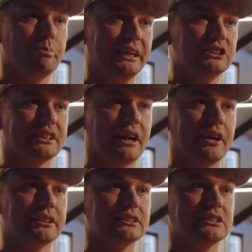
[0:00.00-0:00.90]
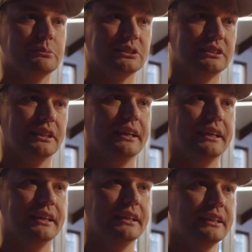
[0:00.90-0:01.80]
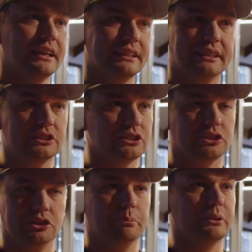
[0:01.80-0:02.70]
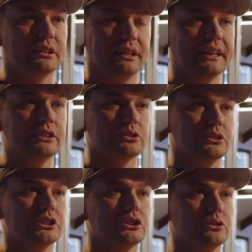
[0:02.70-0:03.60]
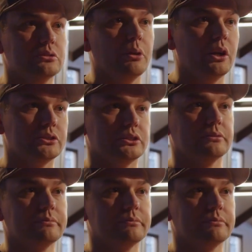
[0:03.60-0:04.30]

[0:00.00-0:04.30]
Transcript: peach character, some acidity, and then just super clean traditional malts.